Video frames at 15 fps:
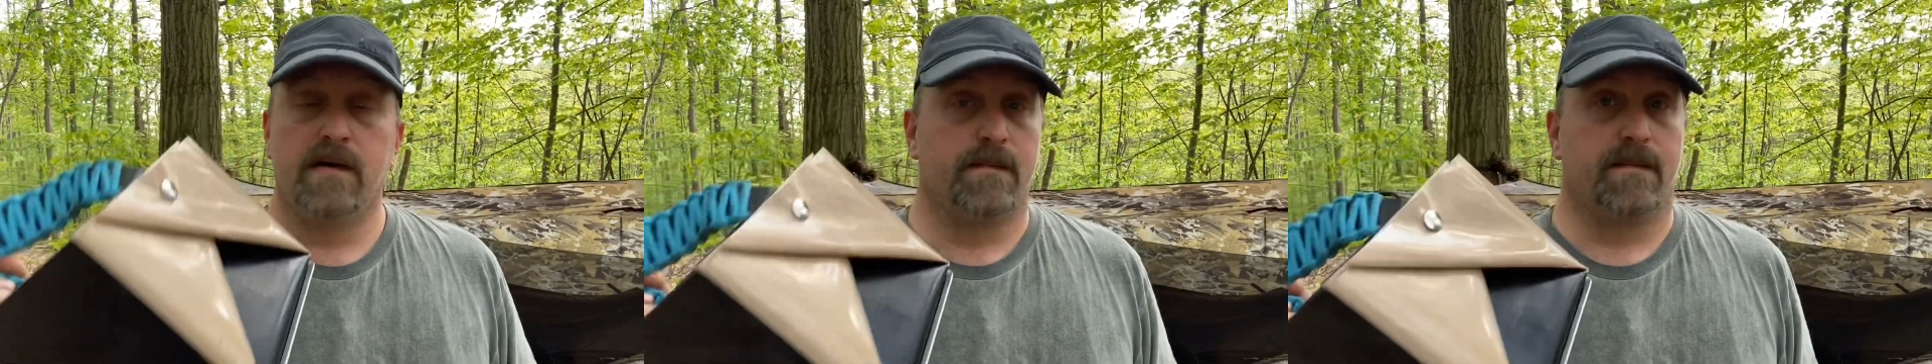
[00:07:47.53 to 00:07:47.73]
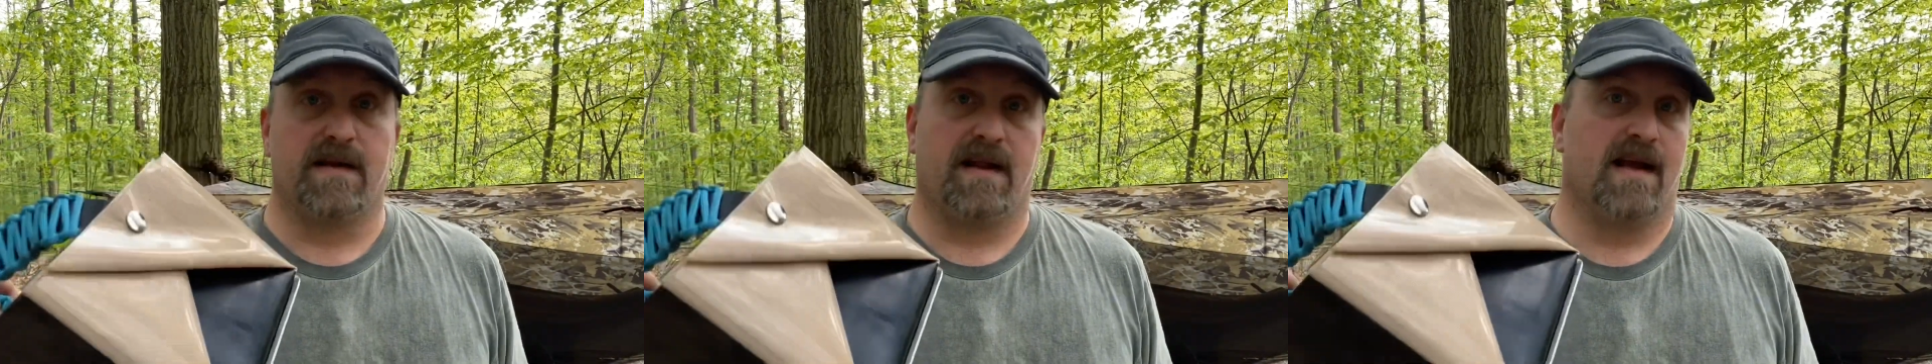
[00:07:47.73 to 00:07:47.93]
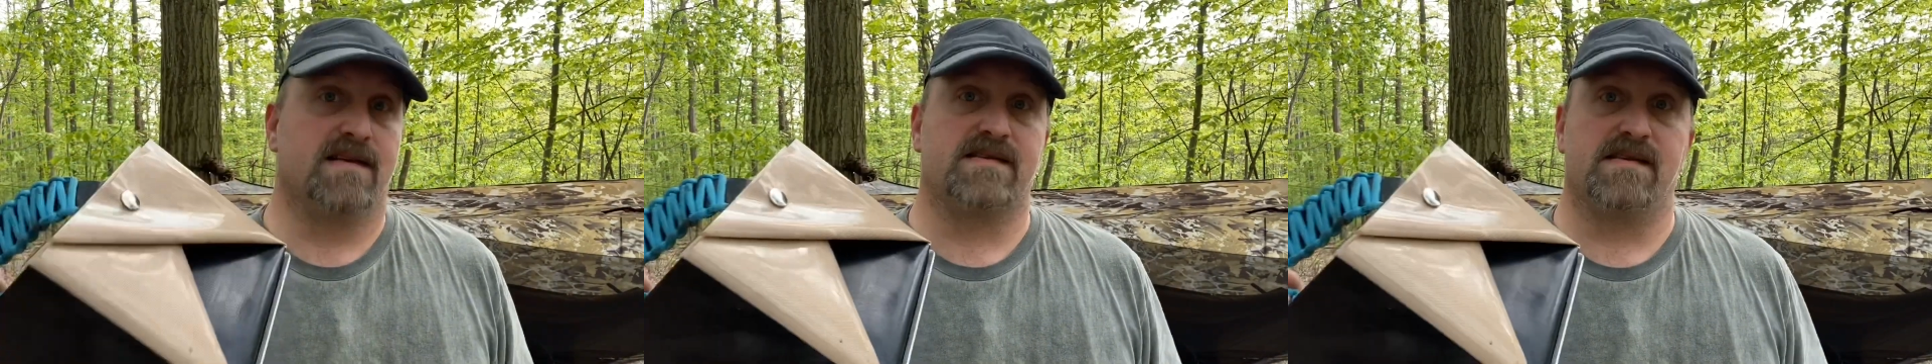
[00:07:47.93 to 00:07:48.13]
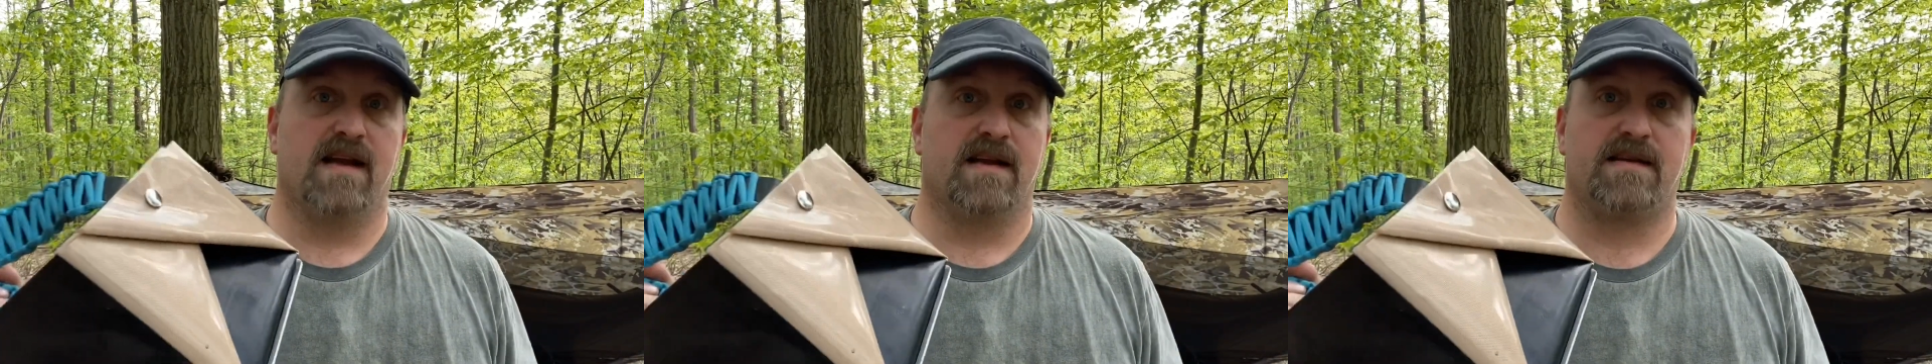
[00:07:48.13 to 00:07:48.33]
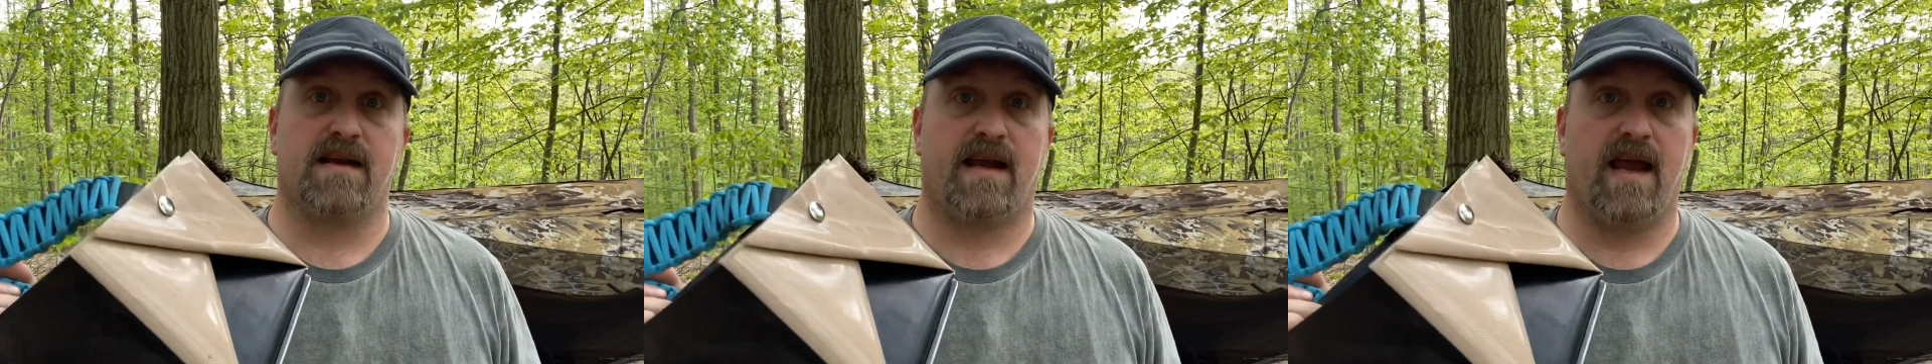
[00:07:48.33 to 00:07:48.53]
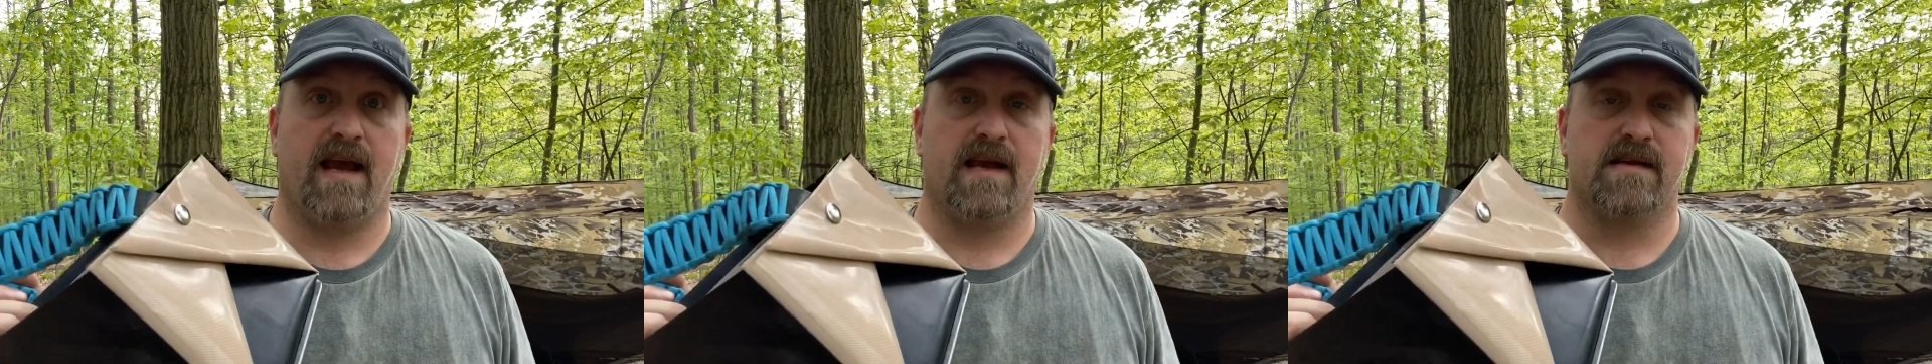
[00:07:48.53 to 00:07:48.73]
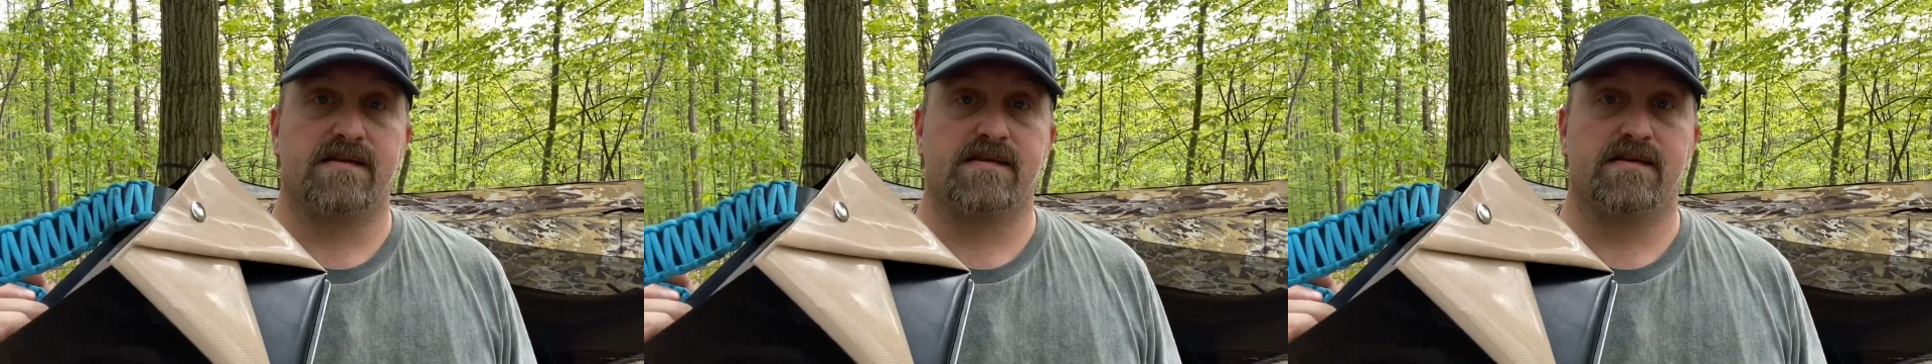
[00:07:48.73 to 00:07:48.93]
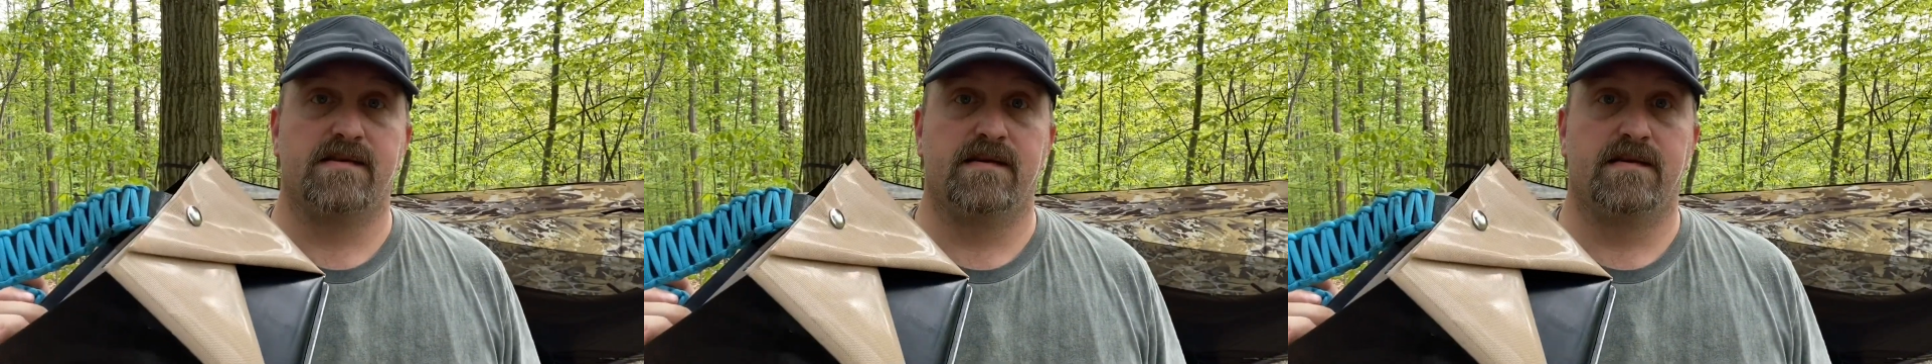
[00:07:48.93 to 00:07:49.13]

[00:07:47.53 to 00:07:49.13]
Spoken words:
But that's not the case.